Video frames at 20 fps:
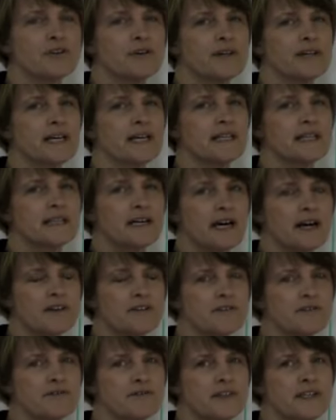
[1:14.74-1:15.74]
created
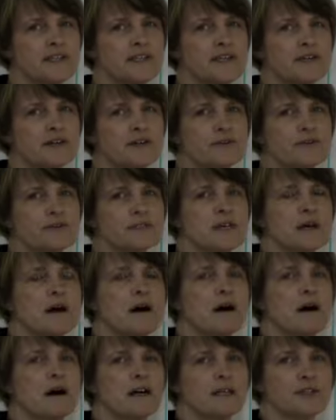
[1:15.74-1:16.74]
other videos
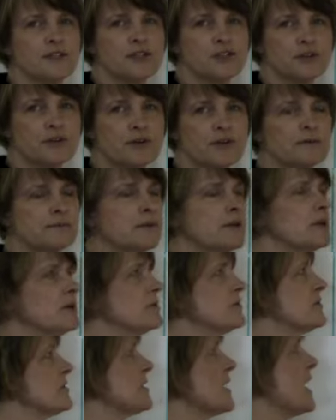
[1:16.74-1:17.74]
on short
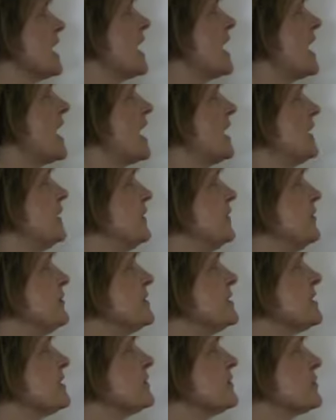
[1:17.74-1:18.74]
rows and
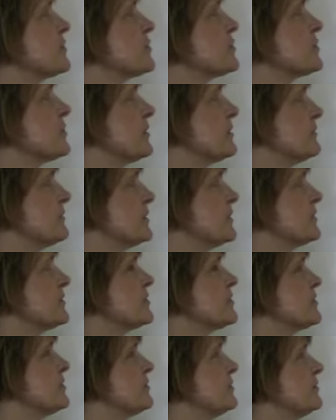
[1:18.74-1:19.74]
using those short
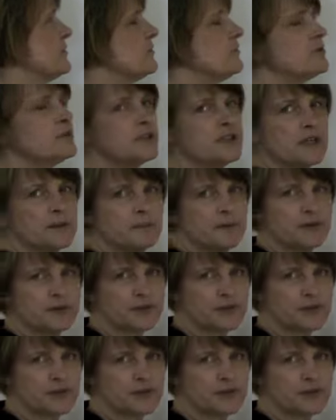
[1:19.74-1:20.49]
rows to shape your